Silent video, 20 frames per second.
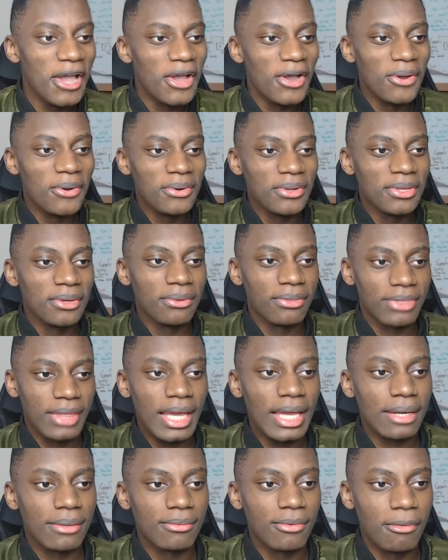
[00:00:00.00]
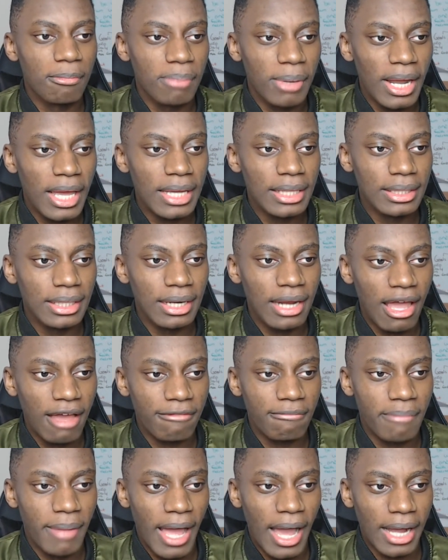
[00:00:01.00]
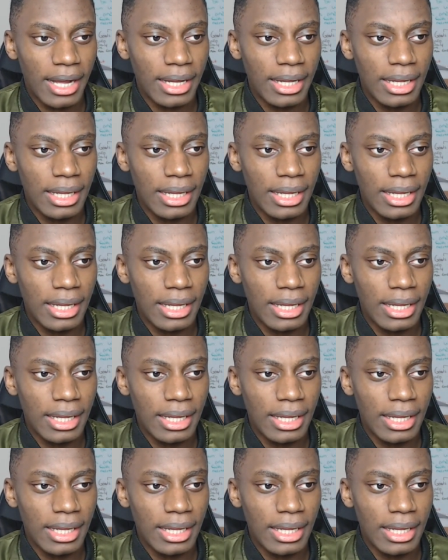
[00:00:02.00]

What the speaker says: Who do you think will play in the left back